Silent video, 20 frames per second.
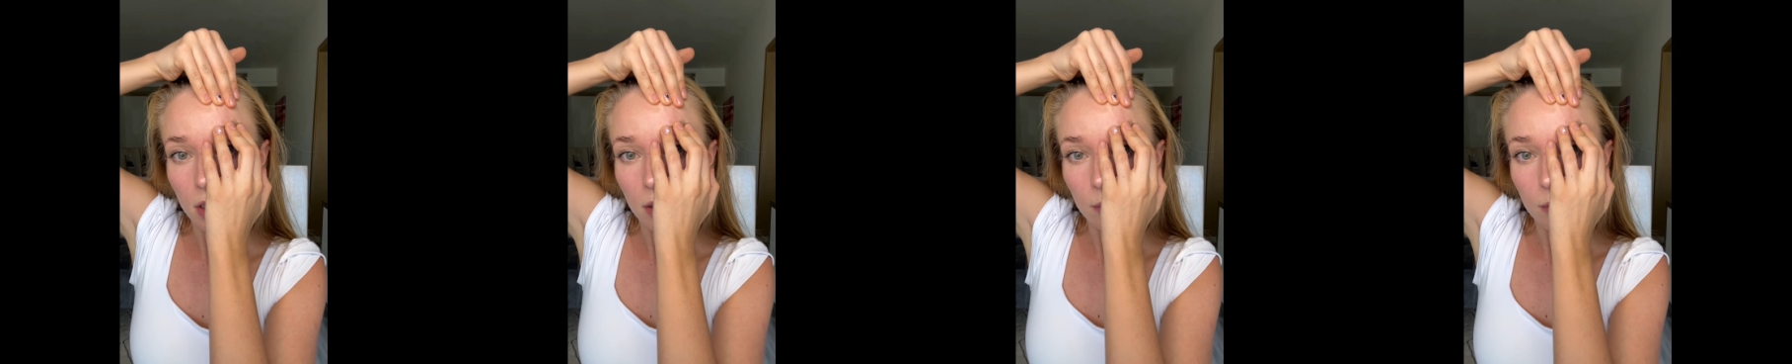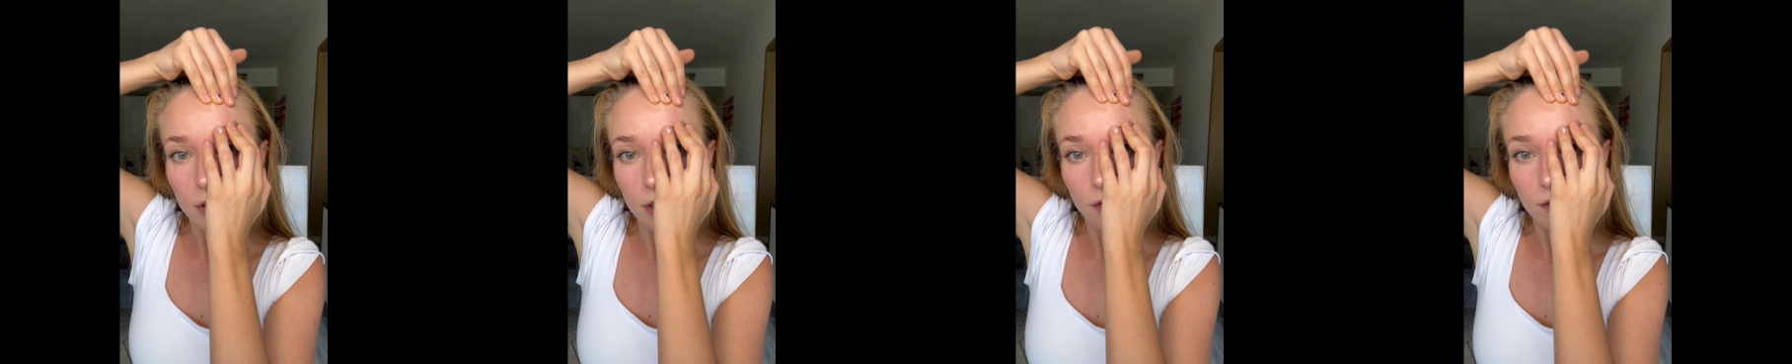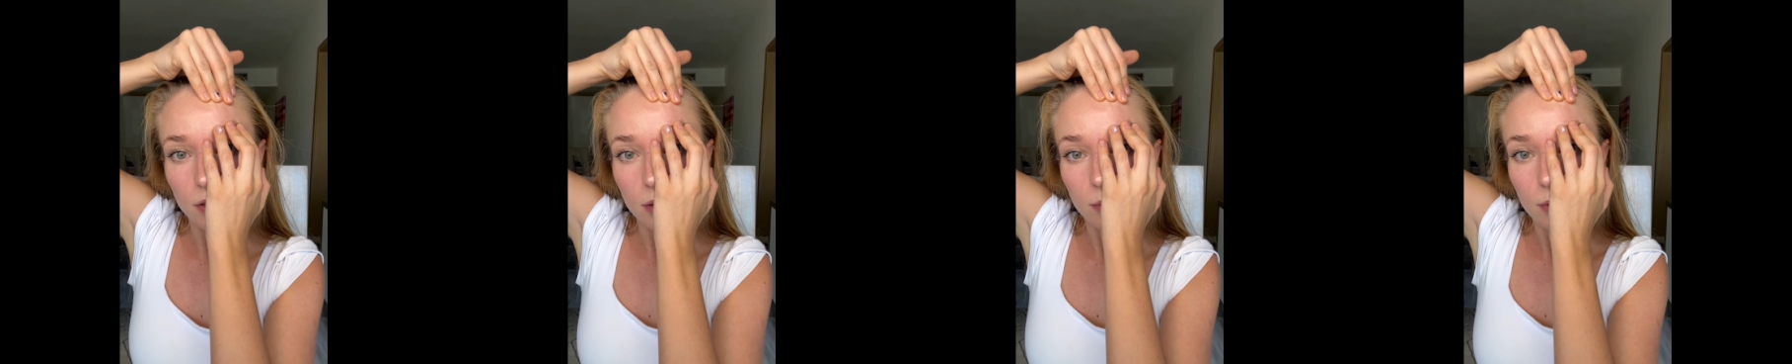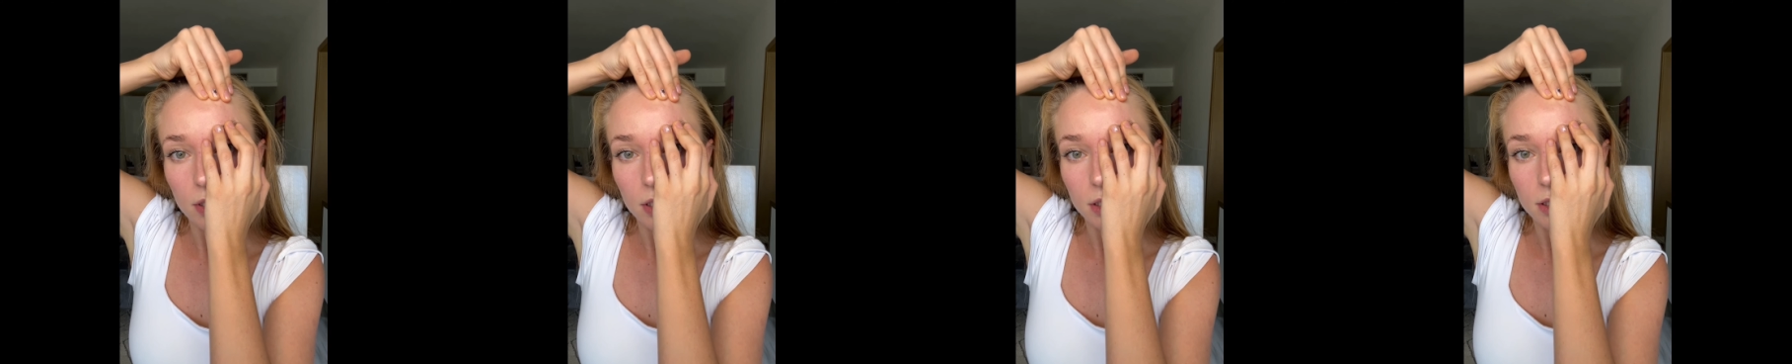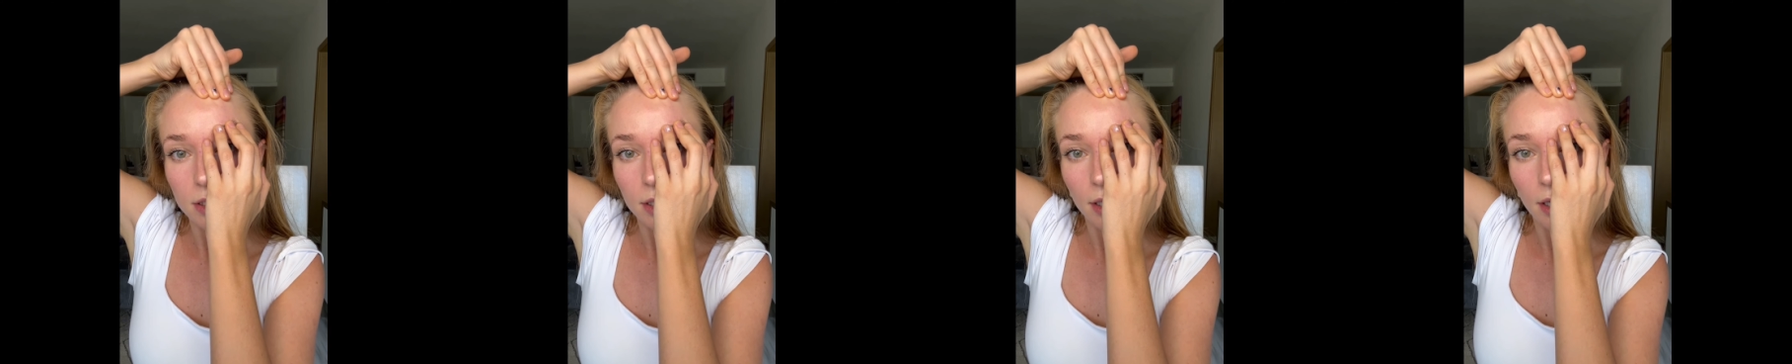but
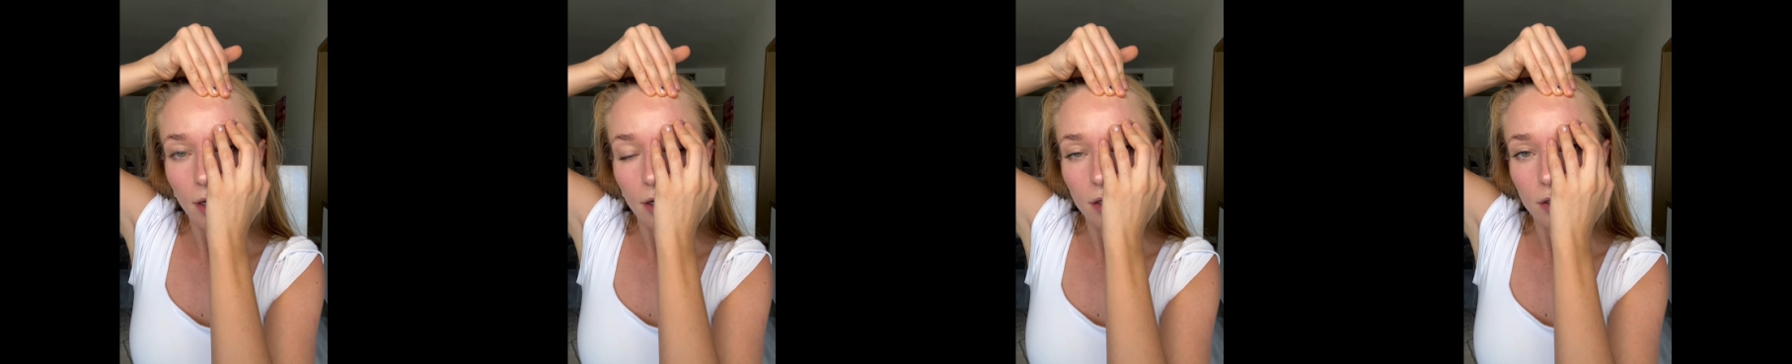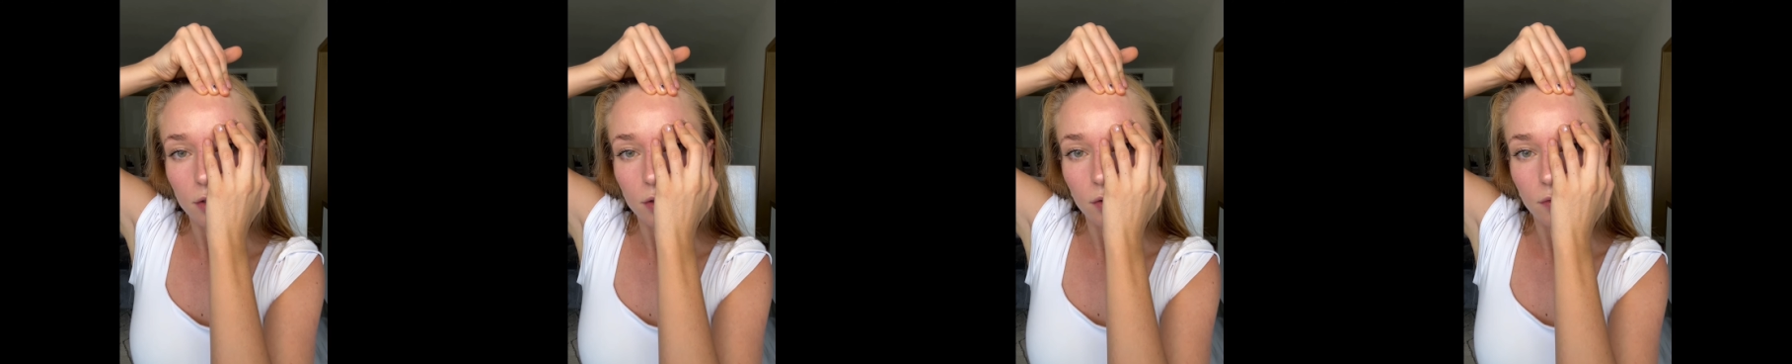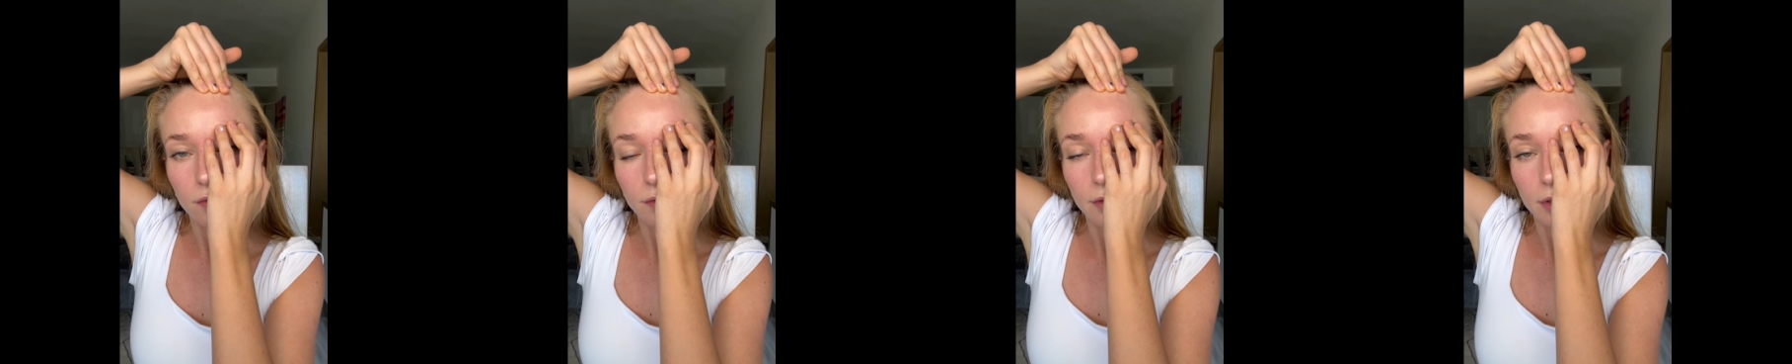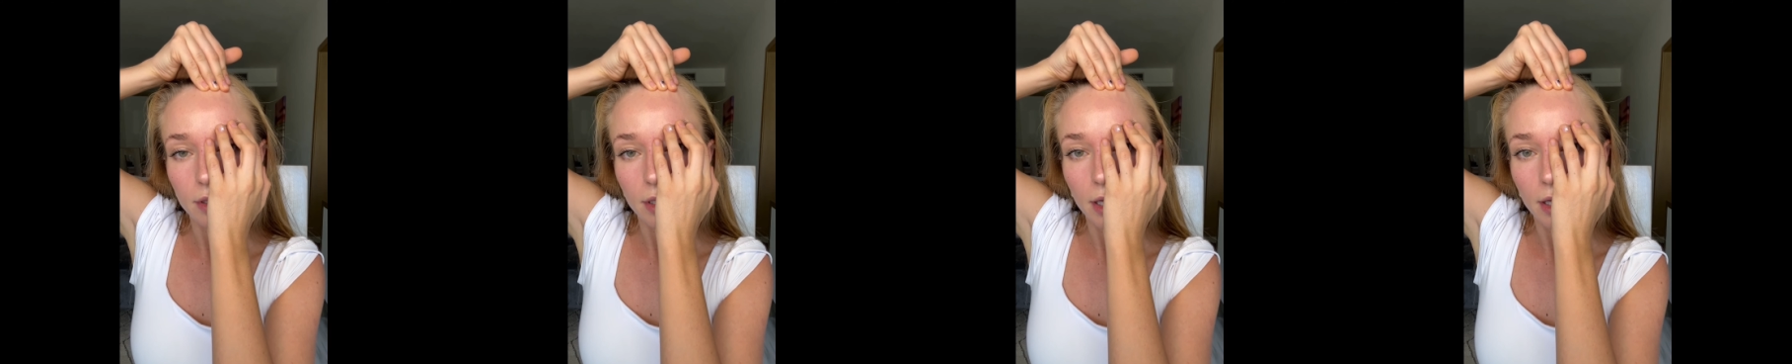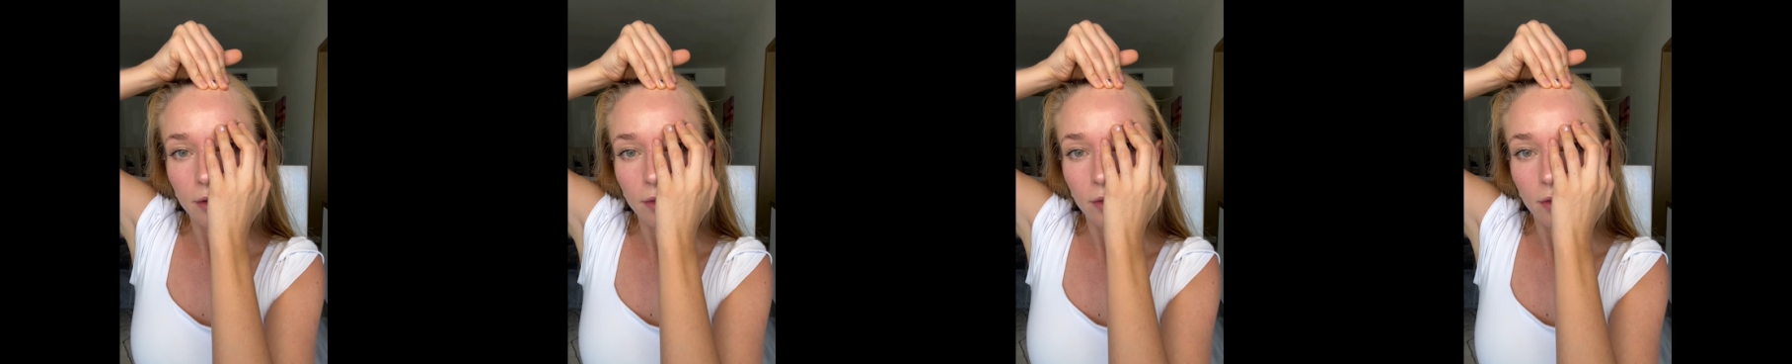everybody's scared of
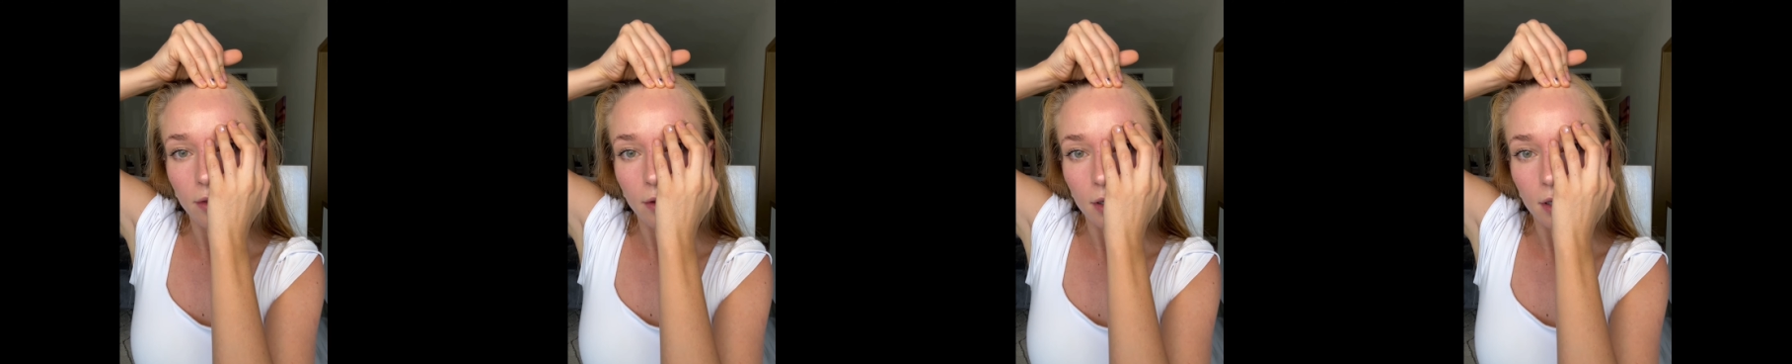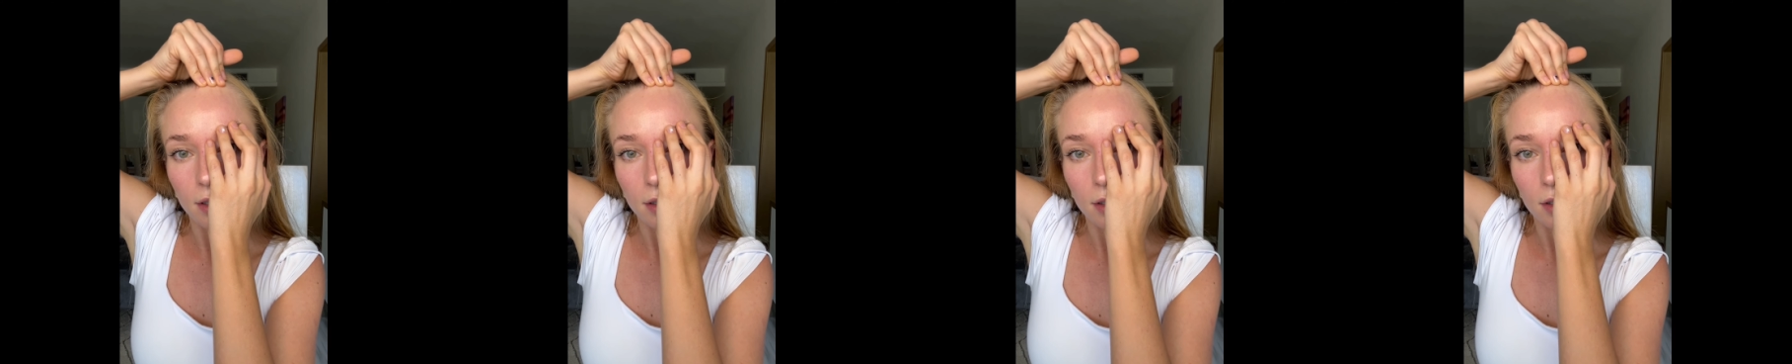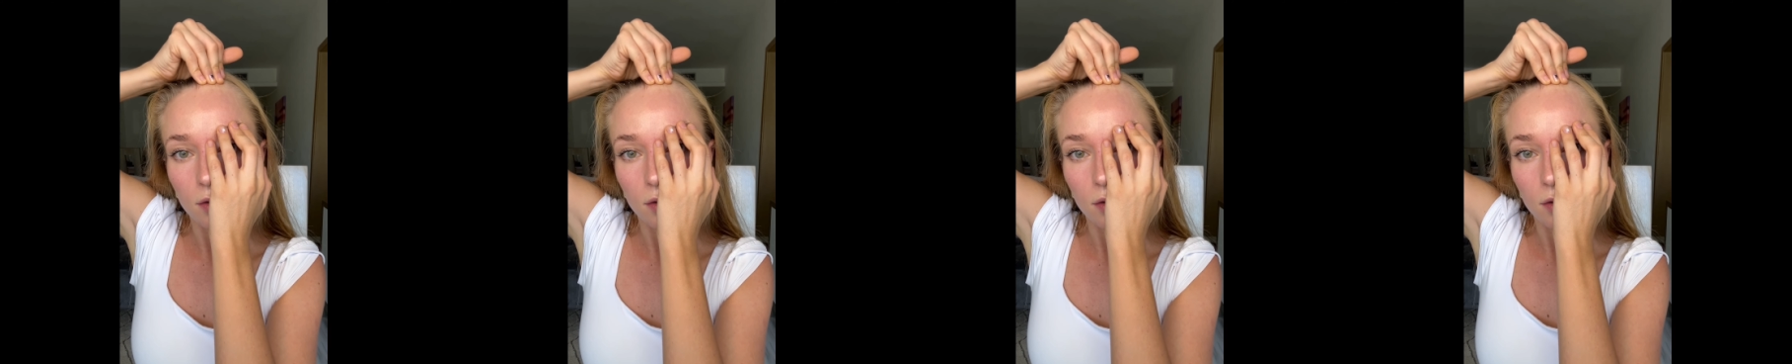lengthening.